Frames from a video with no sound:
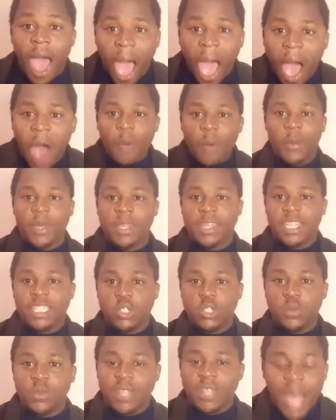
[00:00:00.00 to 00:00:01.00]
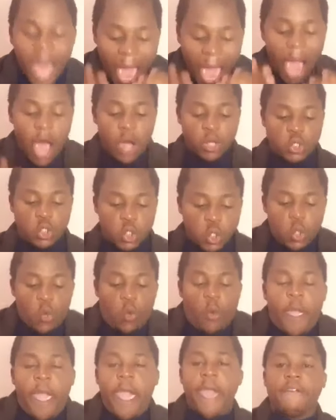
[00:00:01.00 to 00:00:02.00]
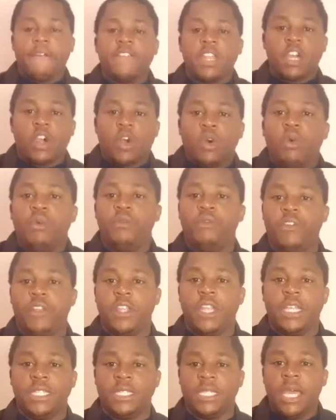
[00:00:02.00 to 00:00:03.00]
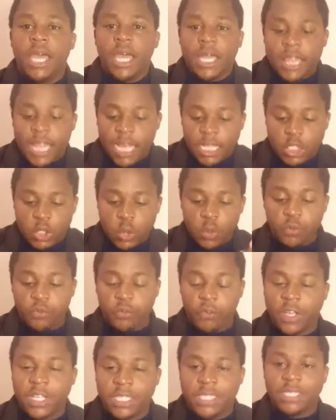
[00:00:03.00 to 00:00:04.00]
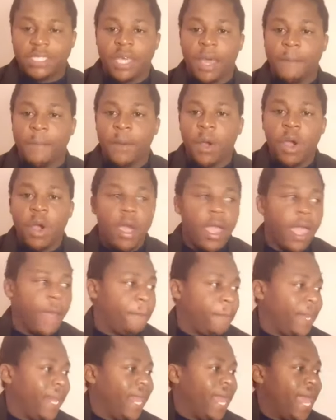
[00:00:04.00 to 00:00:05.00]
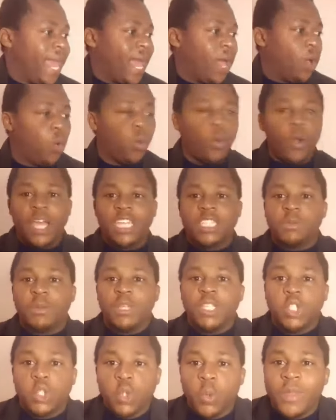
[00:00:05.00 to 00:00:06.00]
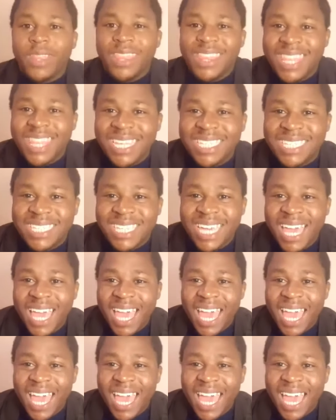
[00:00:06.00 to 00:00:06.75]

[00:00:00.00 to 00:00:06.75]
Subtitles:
How are they doing? How do you have the confidence that you face up a player who has been doing this,